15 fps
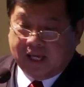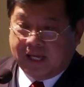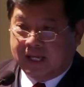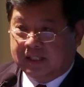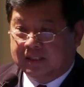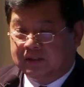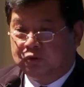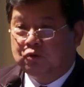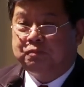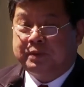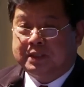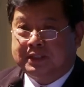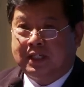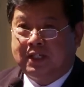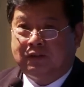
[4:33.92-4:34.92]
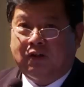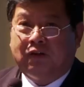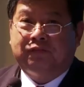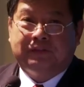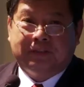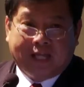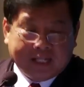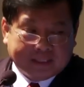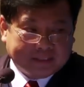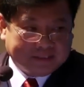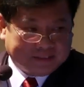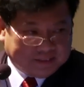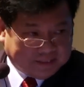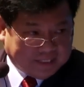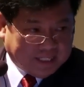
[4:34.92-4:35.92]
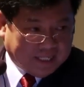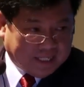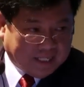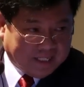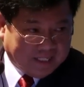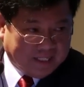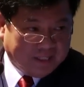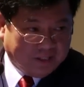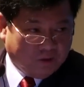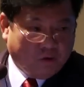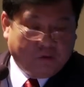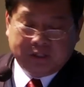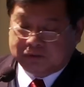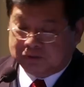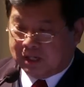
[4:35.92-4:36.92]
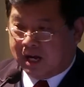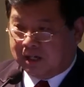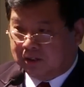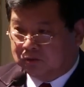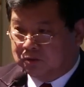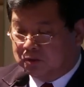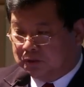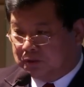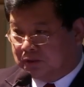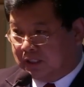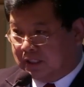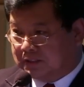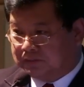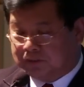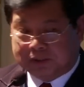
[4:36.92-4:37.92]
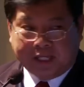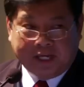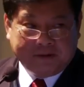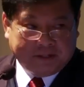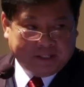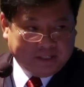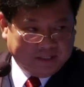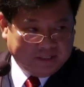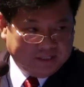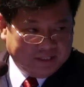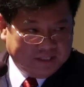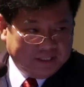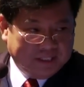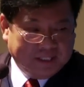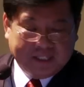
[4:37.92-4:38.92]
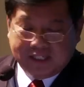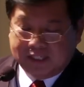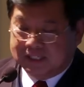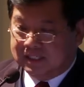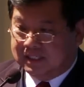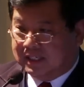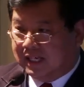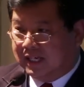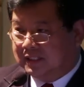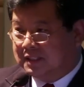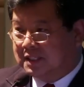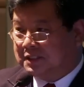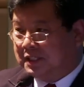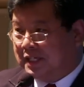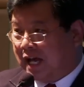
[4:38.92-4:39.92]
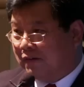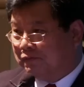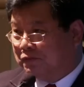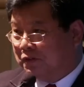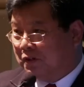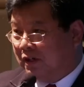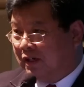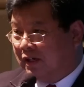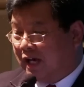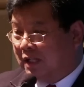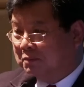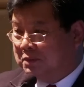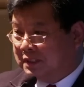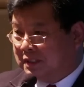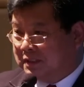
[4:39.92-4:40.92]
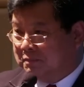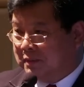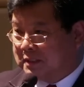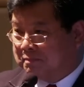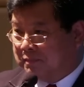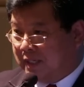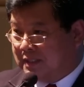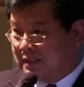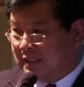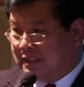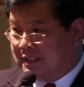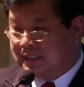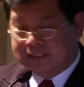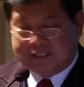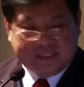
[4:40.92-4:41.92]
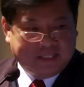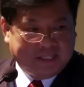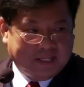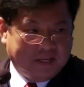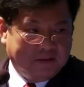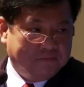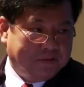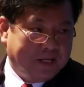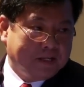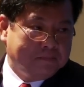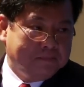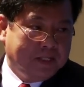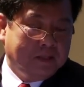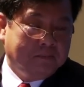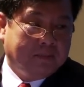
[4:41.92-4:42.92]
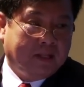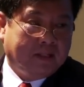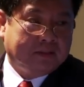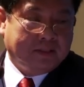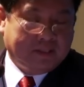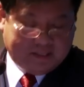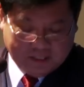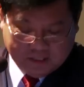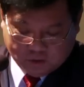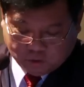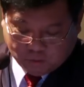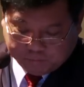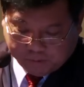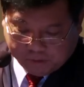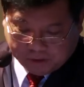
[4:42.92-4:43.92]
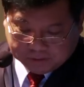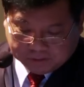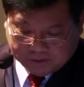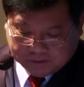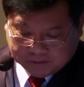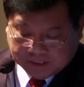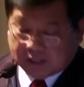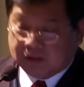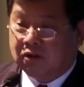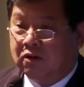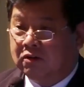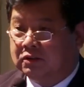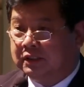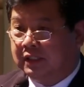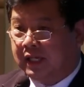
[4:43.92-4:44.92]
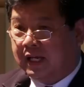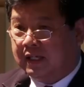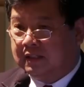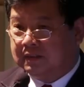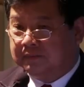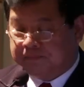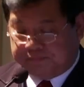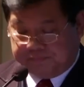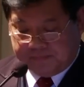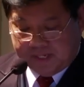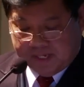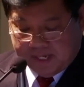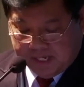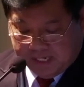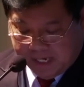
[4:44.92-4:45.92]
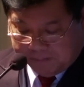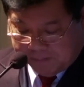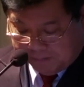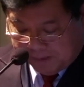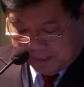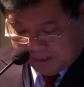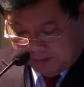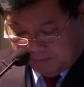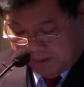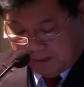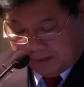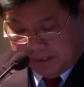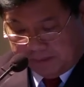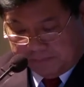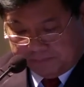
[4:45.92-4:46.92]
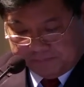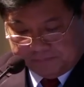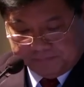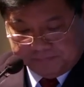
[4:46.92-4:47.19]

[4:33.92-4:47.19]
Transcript: And 2% of that going to agriculture is for dairy. Just enough for administrative expenses and very minimal support on technology and capability building.